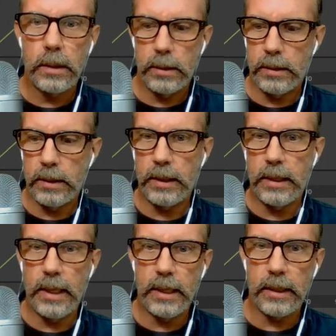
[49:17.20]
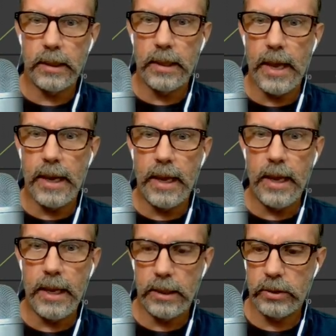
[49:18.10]
to get that
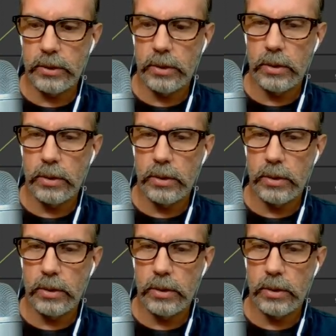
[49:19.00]
edge.